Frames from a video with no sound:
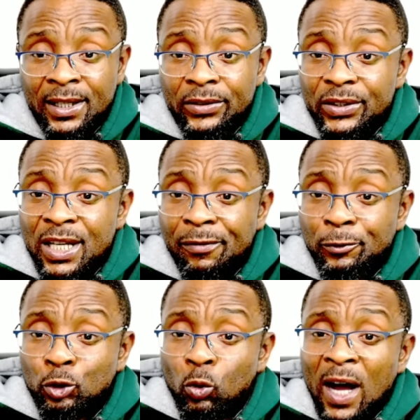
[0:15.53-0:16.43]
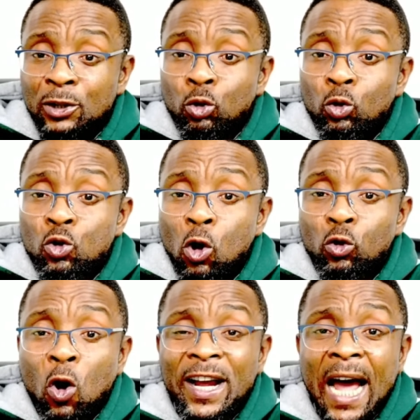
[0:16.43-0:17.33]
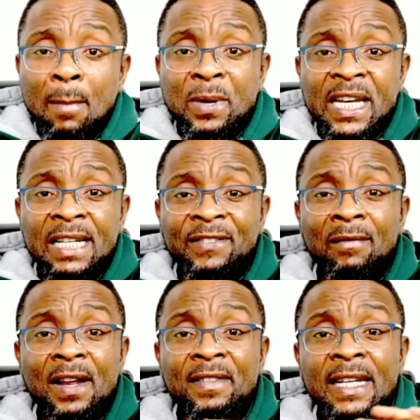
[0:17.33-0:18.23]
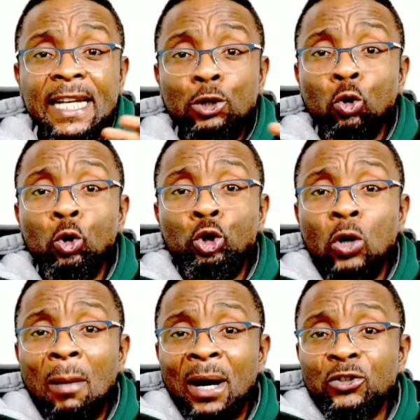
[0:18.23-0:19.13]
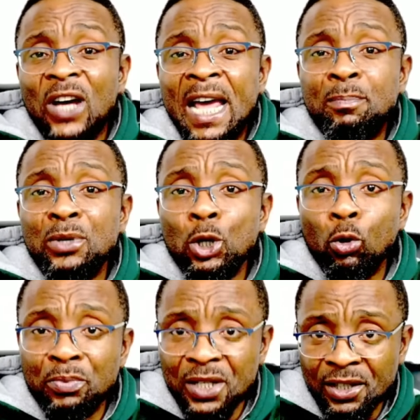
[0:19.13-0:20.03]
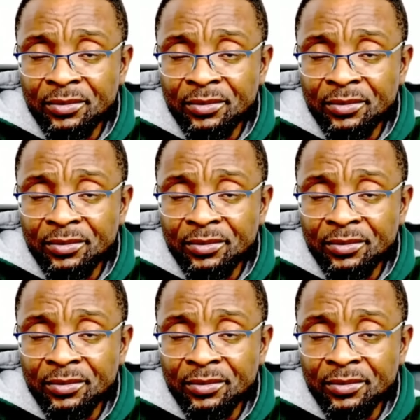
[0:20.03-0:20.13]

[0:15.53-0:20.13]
If you are to no longer believe everything they told you about IPOB,